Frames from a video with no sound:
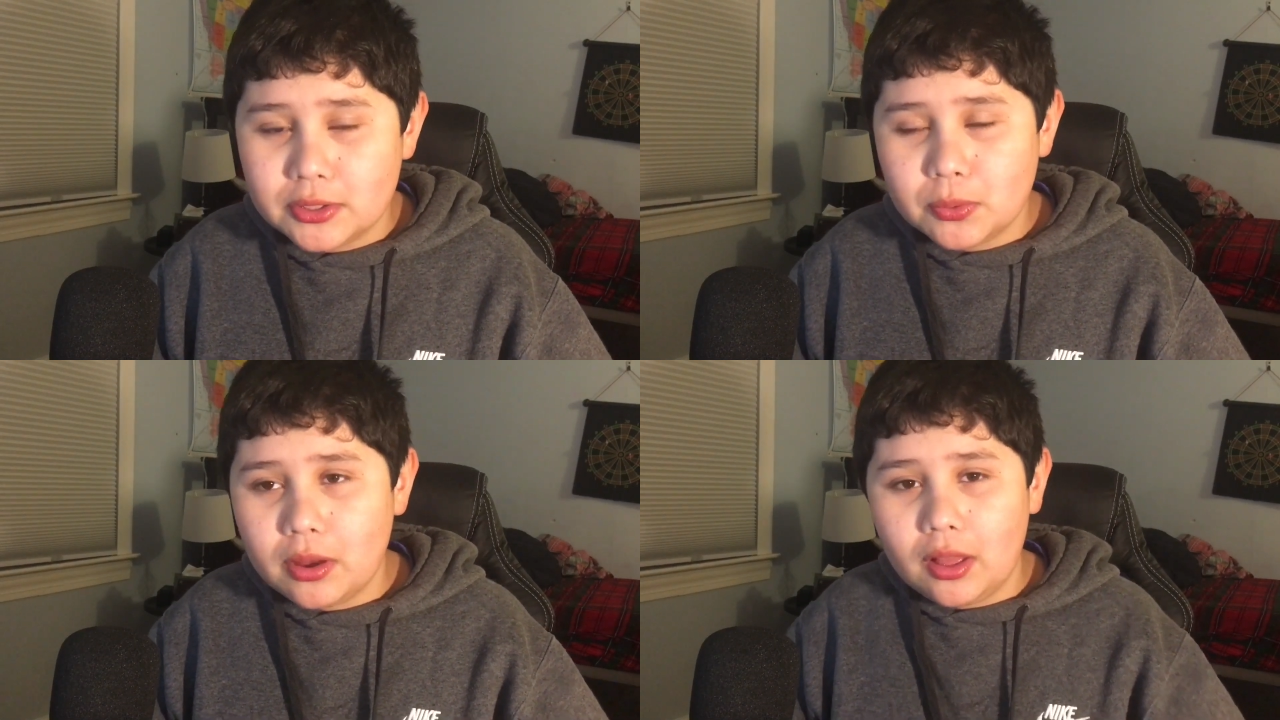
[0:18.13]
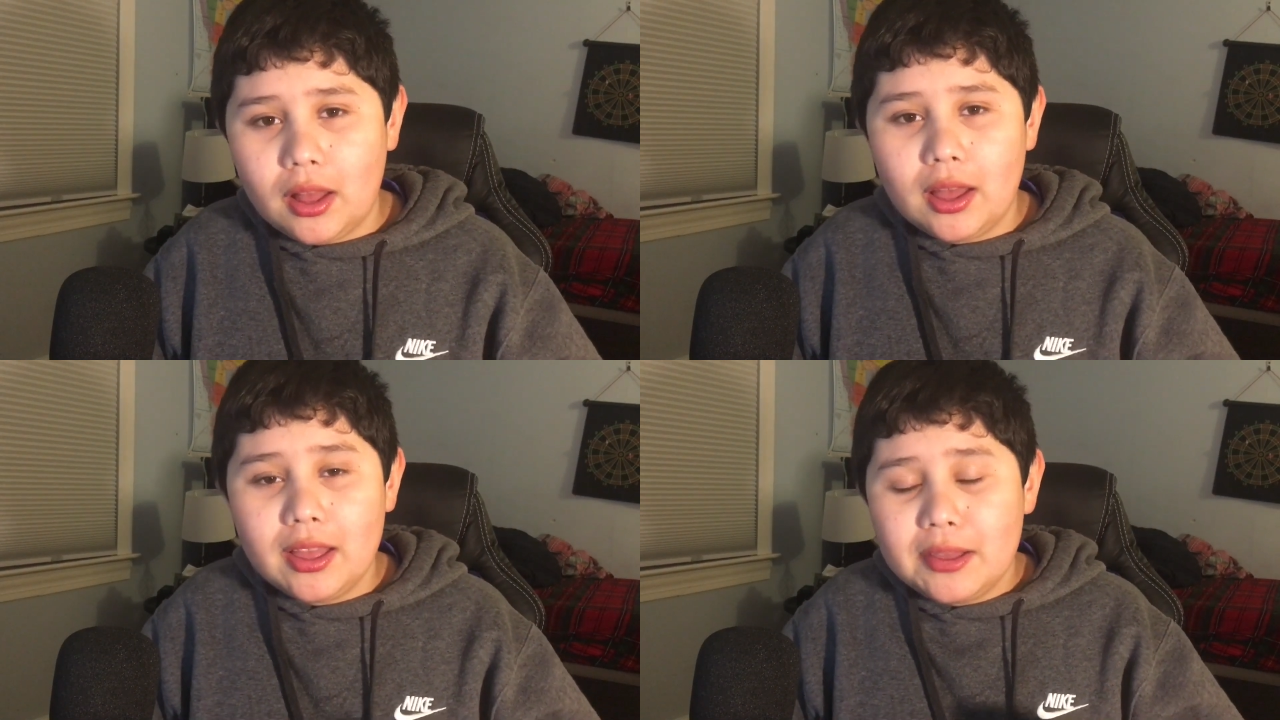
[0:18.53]
Well,
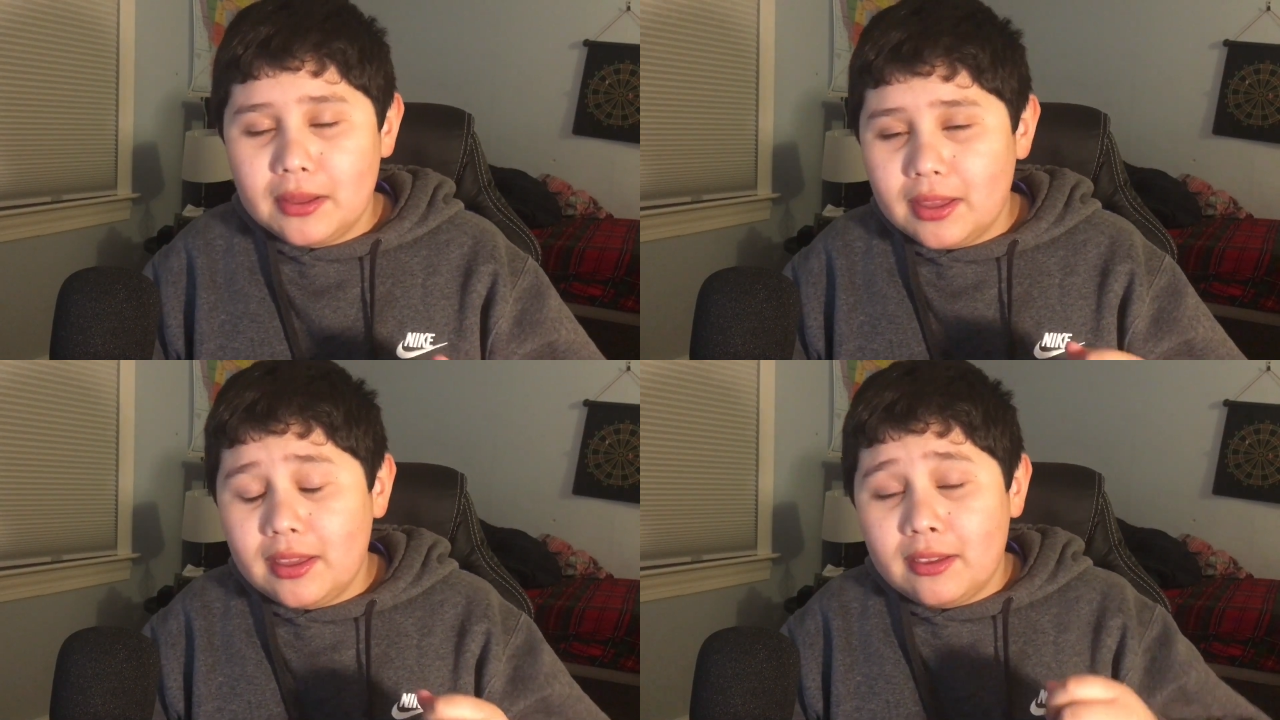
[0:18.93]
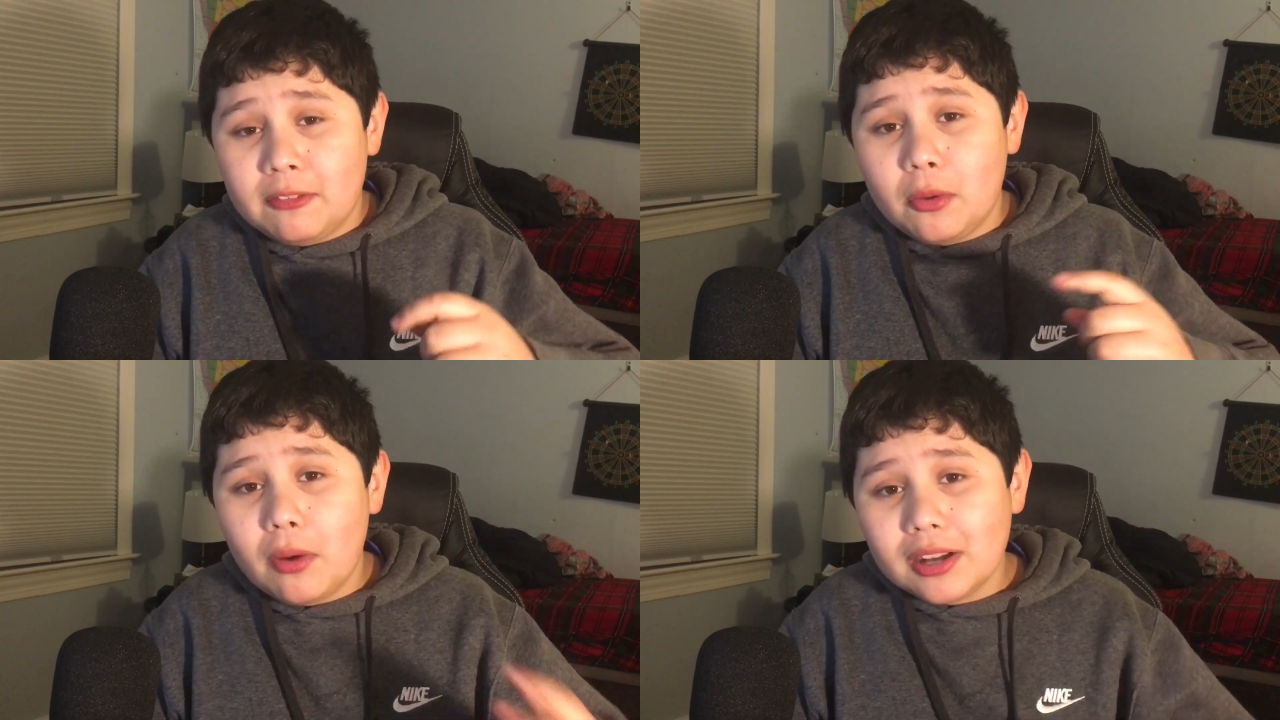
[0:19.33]
uh, if
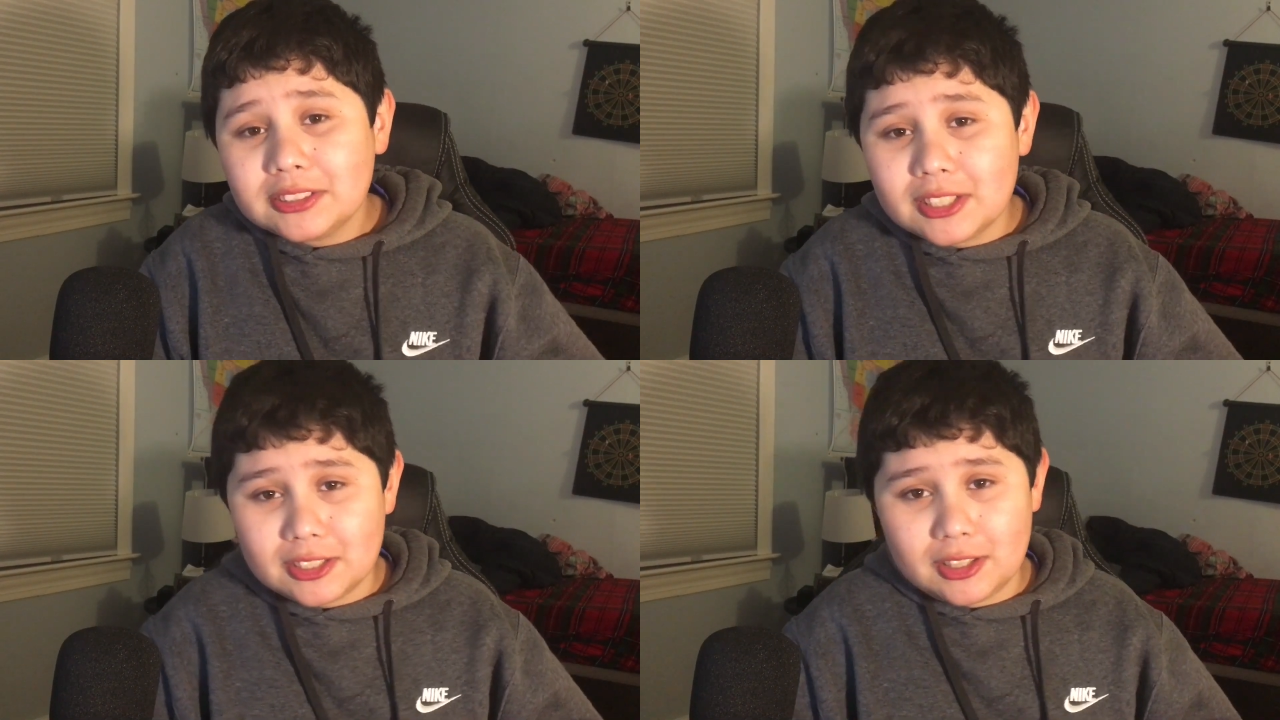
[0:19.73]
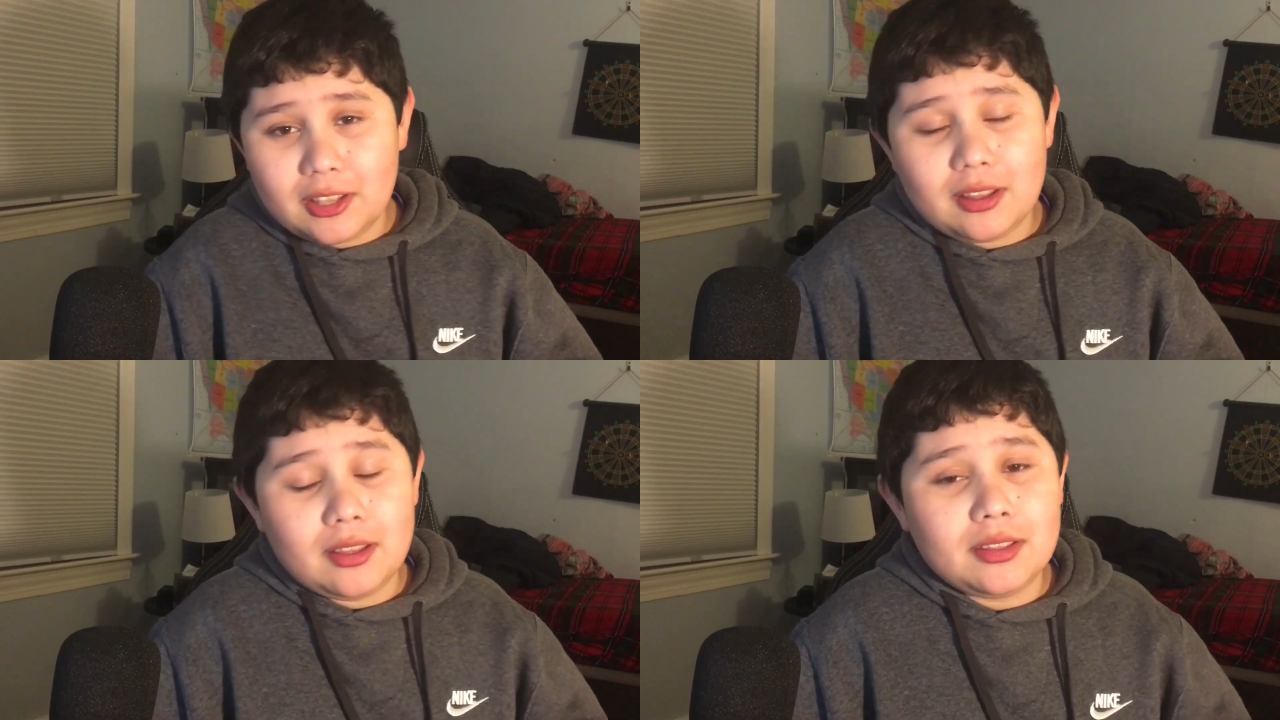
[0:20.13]
you watch this uh,